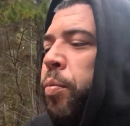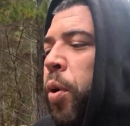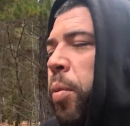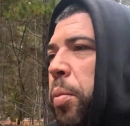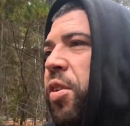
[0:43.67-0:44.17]

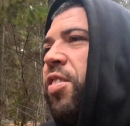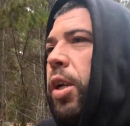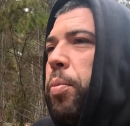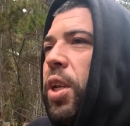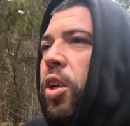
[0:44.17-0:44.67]
probably missing
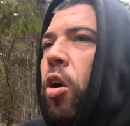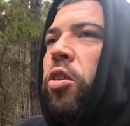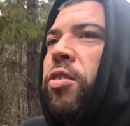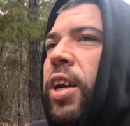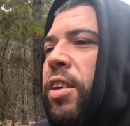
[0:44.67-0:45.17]
a bit of
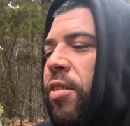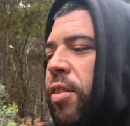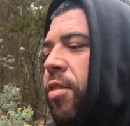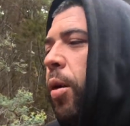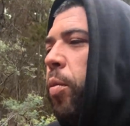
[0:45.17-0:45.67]
context
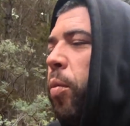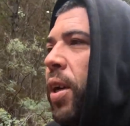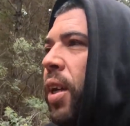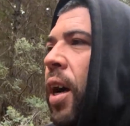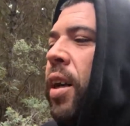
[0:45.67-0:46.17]
in some of
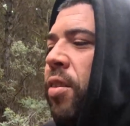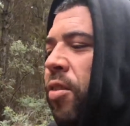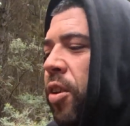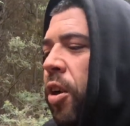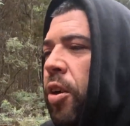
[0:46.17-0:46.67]
my
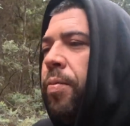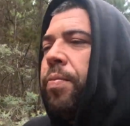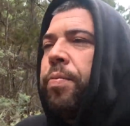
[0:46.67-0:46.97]
yarns, you know.